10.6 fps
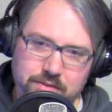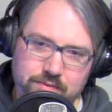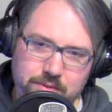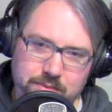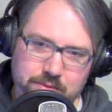
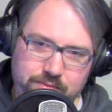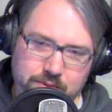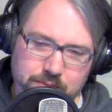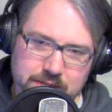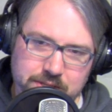from the
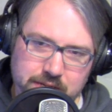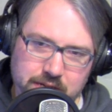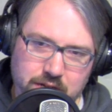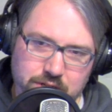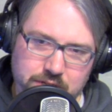rest of the
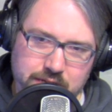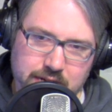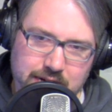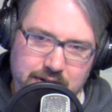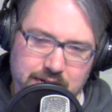country
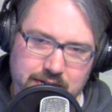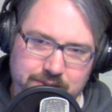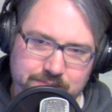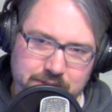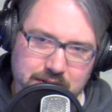
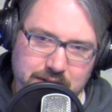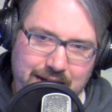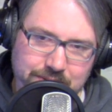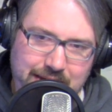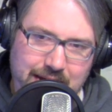
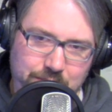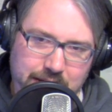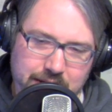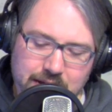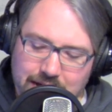out that way.